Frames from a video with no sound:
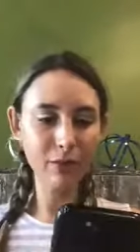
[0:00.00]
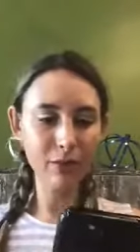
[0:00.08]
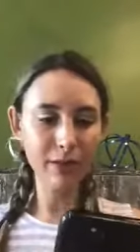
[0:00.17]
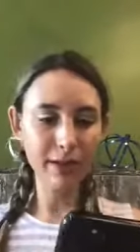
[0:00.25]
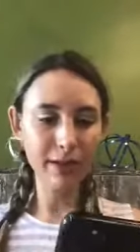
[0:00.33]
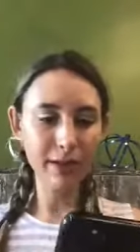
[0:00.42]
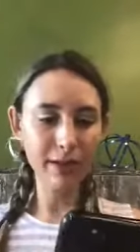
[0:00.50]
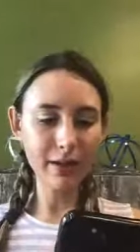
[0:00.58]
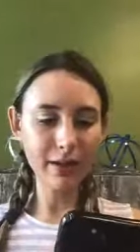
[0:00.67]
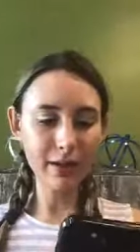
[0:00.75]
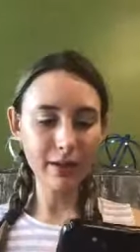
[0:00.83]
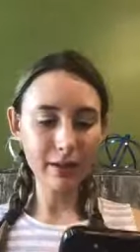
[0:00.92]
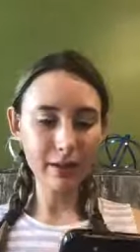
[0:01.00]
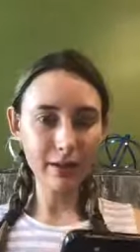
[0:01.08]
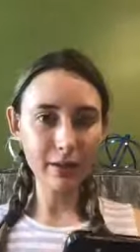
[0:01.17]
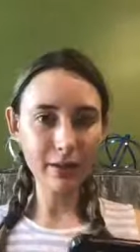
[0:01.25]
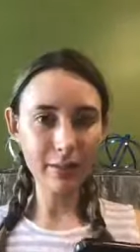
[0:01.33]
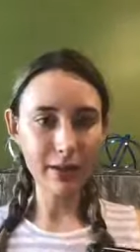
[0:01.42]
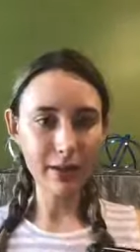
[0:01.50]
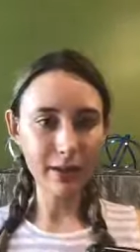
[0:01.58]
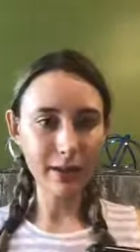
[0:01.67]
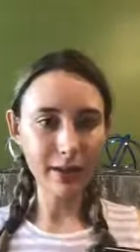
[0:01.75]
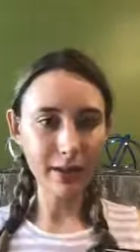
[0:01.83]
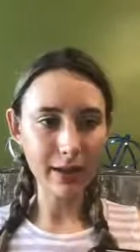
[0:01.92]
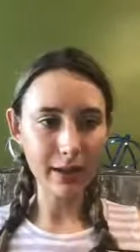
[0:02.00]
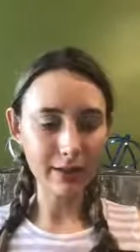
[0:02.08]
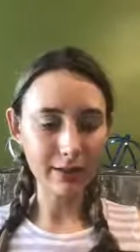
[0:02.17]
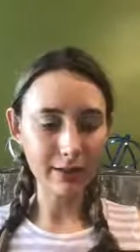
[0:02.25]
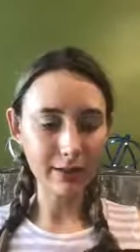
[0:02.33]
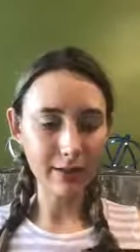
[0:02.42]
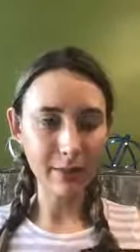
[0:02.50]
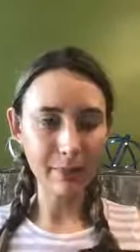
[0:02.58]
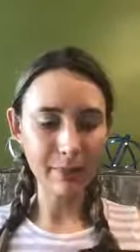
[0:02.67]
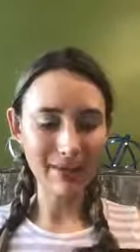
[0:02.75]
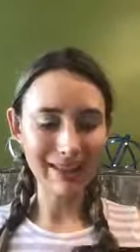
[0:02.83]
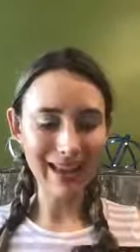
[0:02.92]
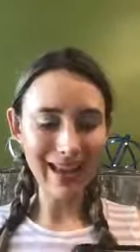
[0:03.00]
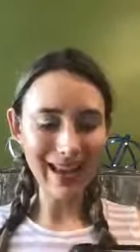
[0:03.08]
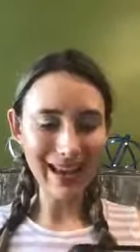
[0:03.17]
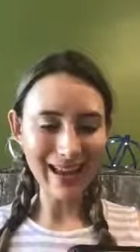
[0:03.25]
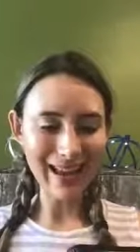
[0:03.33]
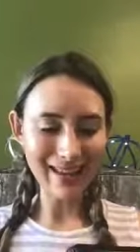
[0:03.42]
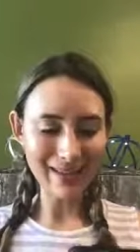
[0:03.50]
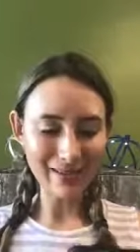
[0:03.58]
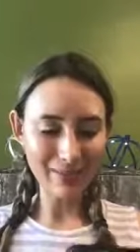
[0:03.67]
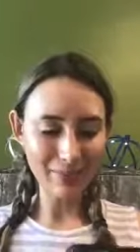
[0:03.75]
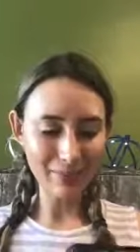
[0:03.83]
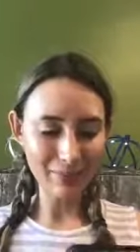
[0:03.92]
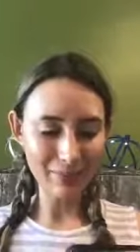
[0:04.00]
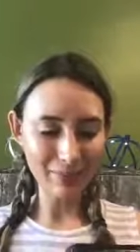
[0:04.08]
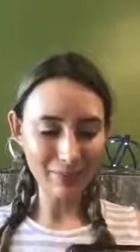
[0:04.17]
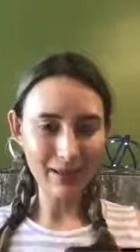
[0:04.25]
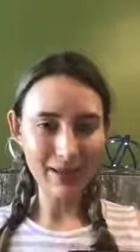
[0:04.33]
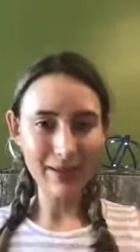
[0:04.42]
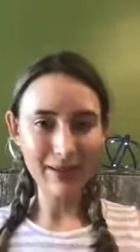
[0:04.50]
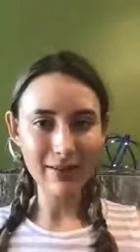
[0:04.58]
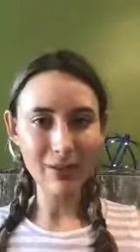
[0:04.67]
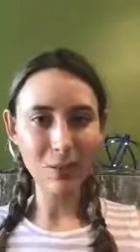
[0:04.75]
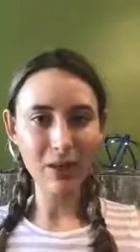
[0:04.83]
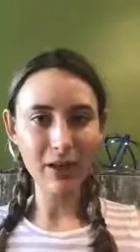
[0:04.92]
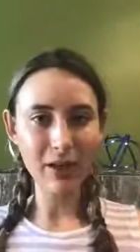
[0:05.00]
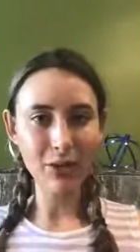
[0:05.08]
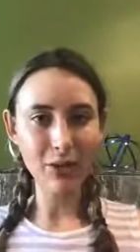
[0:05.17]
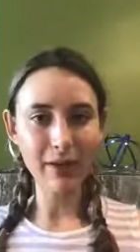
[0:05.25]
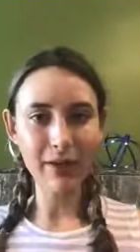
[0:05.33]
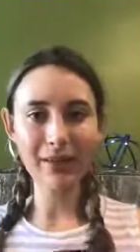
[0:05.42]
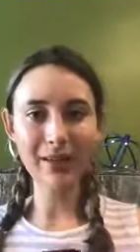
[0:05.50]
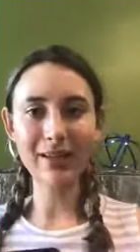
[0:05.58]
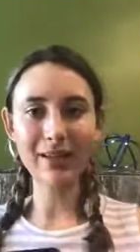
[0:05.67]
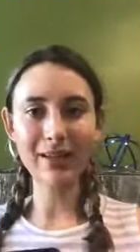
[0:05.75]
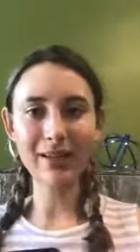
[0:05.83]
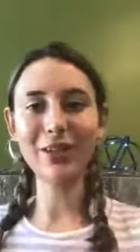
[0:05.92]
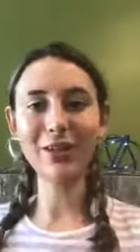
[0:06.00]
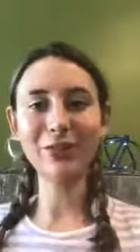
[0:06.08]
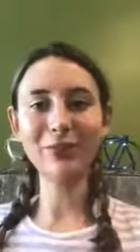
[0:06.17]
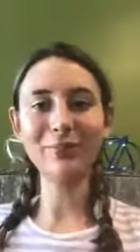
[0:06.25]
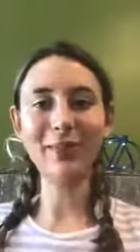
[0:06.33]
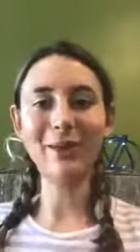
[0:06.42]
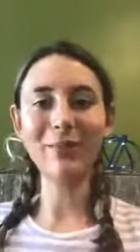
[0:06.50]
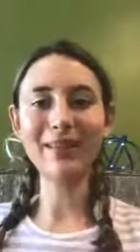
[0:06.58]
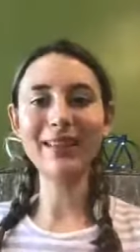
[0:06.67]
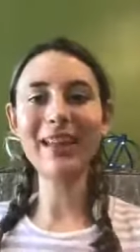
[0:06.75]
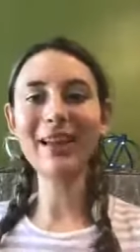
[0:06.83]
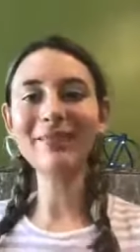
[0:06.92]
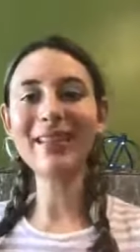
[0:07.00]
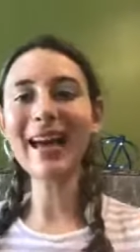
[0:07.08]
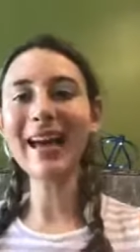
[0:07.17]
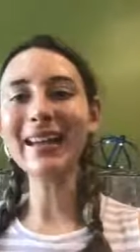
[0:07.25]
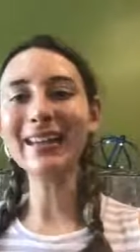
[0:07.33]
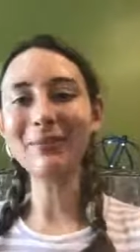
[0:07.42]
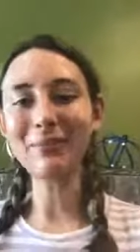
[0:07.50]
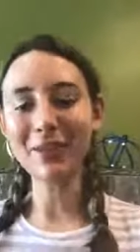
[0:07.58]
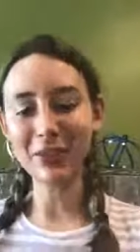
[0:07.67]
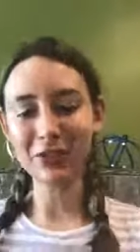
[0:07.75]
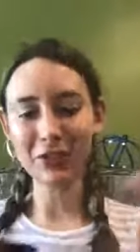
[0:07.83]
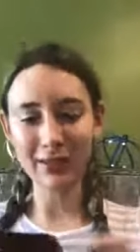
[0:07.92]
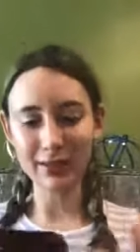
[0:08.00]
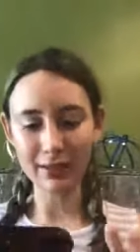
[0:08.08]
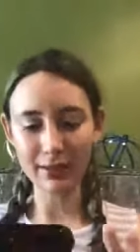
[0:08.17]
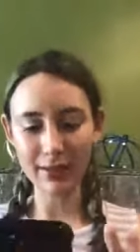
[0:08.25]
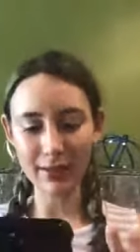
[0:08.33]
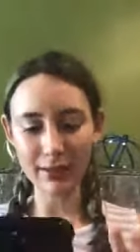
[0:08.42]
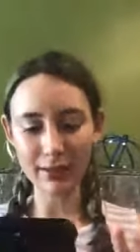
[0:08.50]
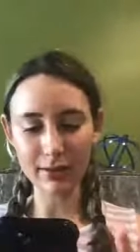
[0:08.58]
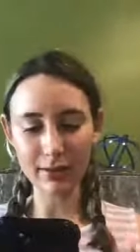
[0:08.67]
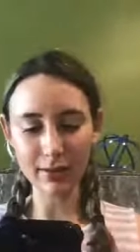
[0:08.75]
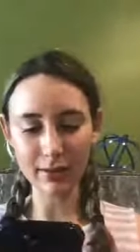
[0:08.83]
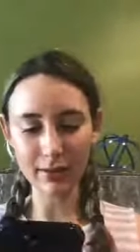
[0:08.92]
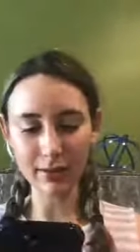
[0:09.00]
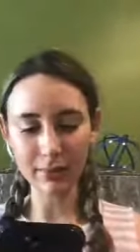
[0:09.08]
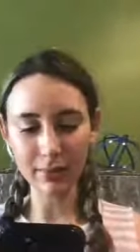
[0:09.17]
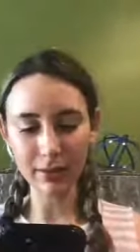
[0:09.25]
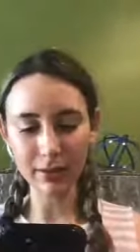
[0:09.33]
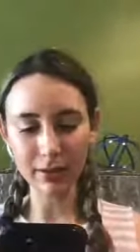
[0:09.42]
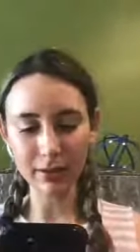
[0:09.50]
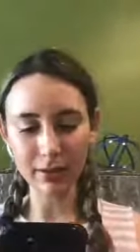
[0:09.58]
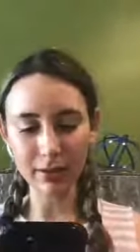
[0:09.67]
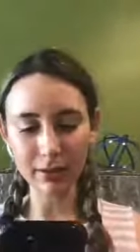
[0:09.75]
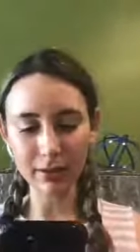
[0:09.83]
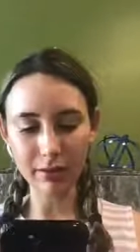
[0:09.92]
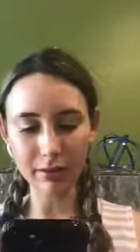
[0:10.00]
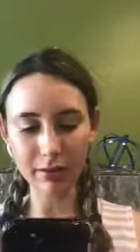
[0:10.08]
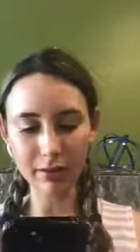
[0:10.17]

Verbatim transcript: We're here. We're getting us set up in the app. If you want to join me in Michelle's room, I would love that. Let me just get us set up here.